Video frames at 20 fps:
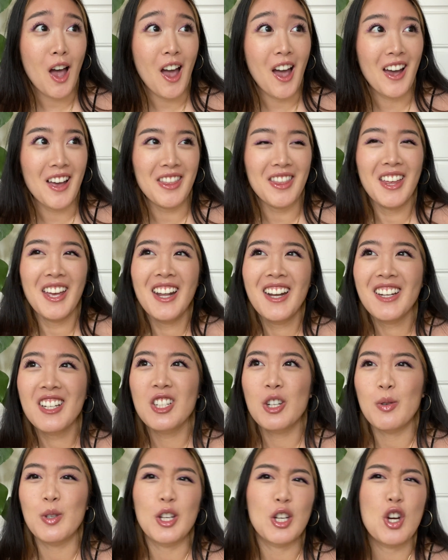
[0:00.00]
And then
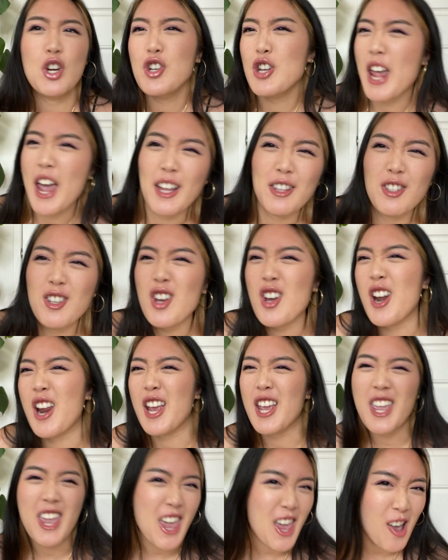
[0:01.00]
she was like, "Your dad's gonna
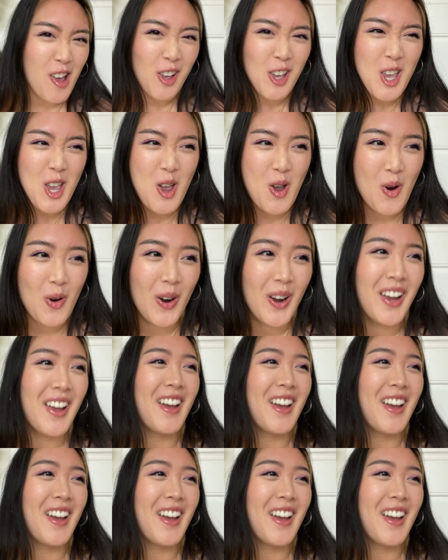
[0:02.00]
kill you."